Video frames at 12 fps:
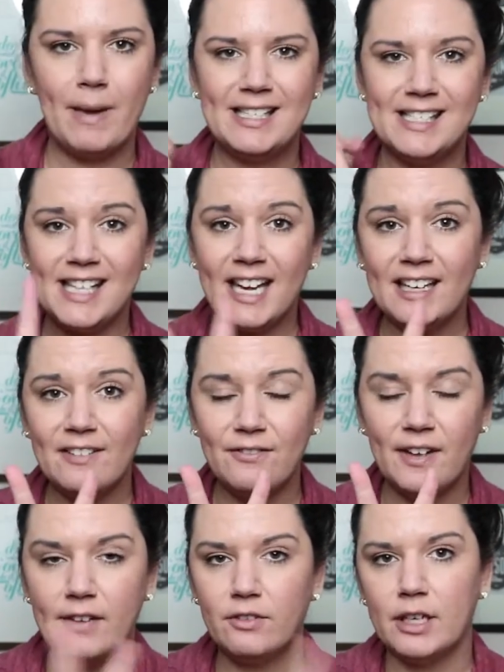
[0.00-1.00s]
My
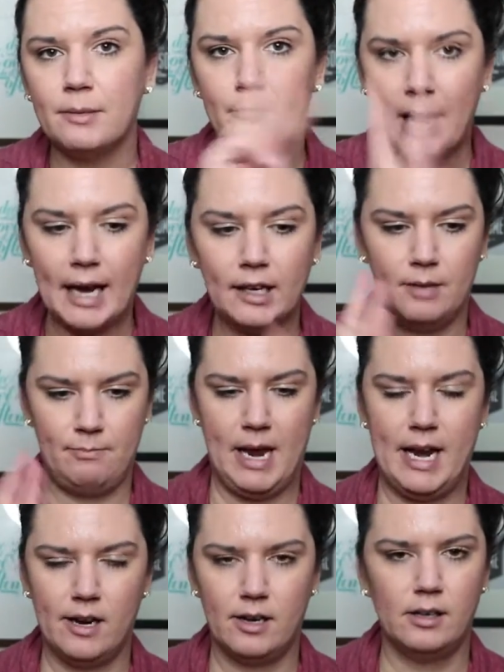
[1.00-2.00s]
second favorite backup
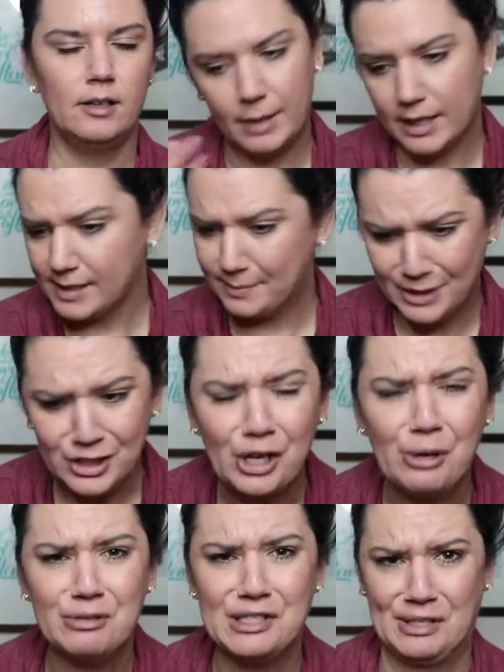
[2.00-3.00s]
pair, because my
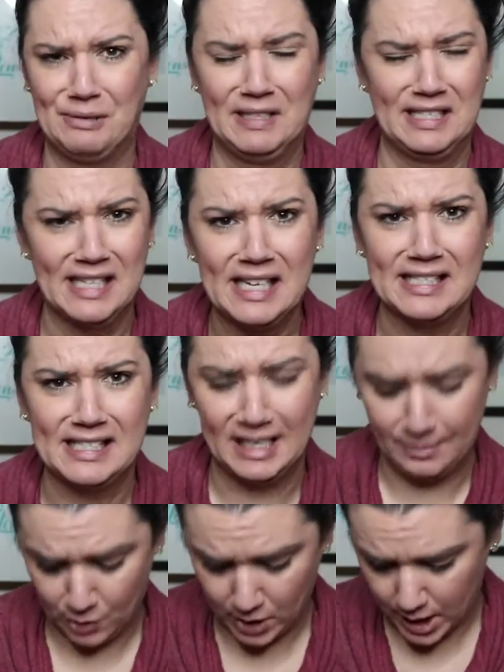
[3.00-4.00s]
Joes don't exist
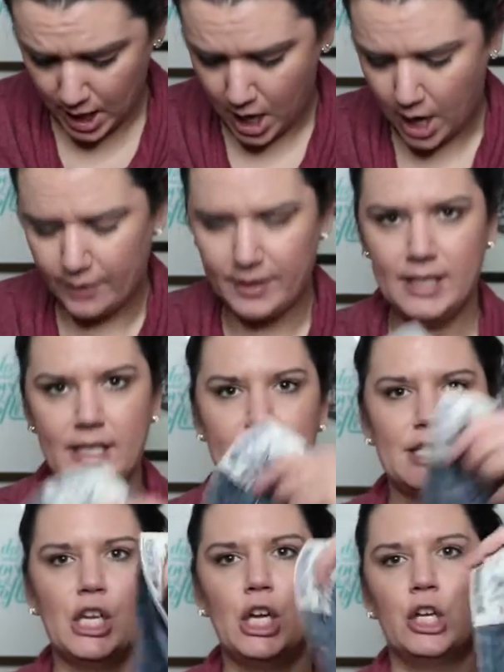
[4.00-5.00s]
anymore, are
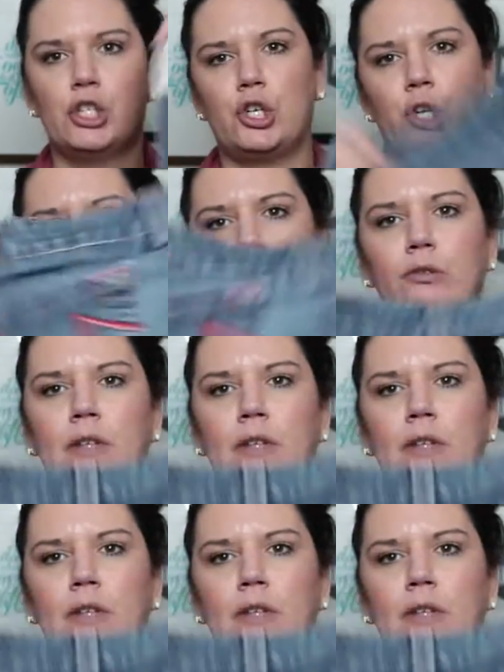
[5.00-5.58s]
these True